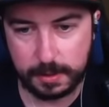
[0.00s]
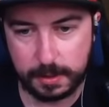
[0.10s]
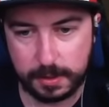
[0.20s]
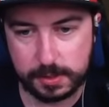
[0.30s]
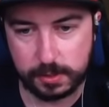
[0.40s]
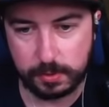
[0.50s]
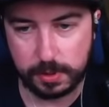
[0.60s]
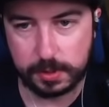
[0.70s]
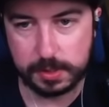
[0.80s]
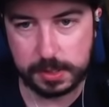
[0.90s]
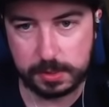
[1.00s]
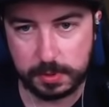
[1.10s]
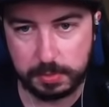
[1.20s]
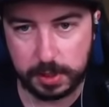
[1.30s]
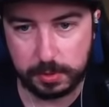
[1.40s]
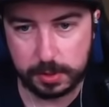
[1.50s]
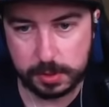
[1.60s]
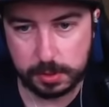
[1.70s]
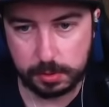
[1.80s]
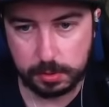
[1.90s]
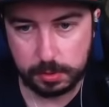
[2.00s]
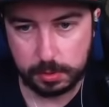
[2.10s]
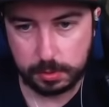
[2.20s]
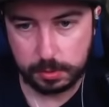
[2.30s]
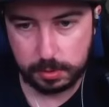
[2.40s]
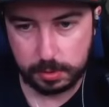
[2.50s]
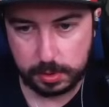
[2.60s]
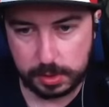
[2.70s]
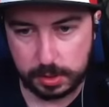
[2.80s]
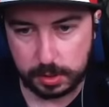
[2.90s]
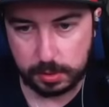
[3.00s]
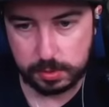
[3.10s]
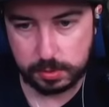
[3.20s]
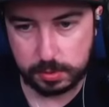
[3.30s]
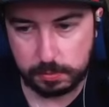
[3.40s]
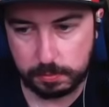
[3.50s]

It's a Goryo, because that's where the bone is. It's in the ghost room.